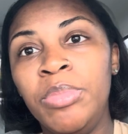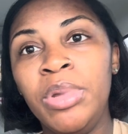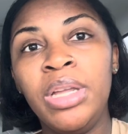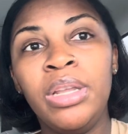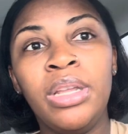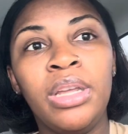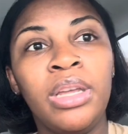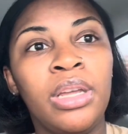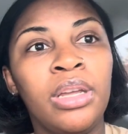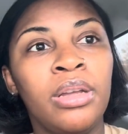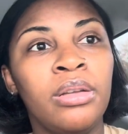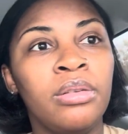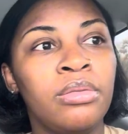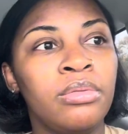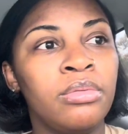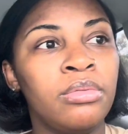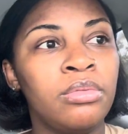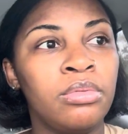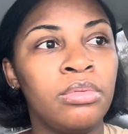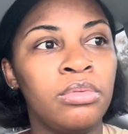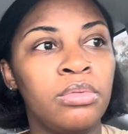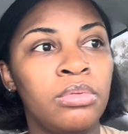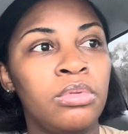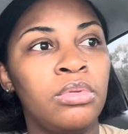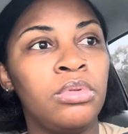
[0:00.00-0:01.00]
then.
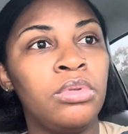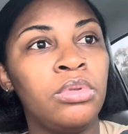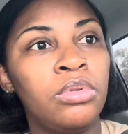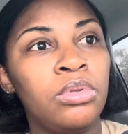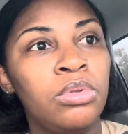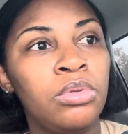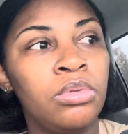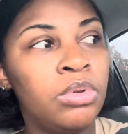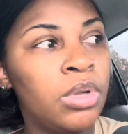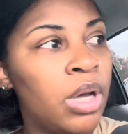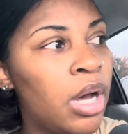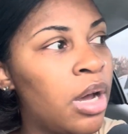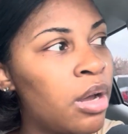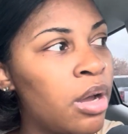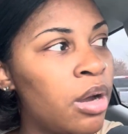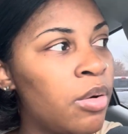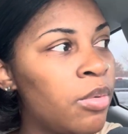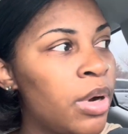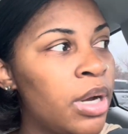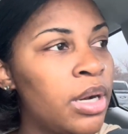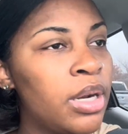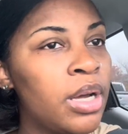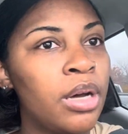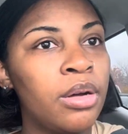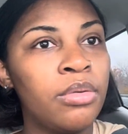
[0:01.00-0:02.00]
You doggone
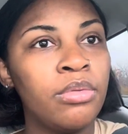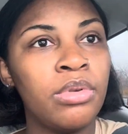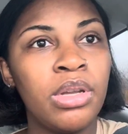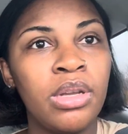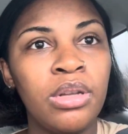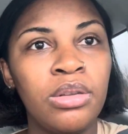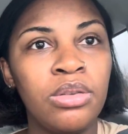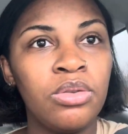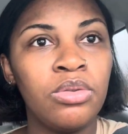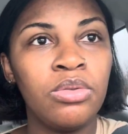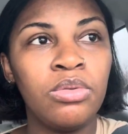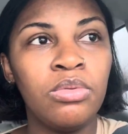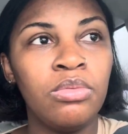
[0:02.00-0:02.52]
right I don't need you.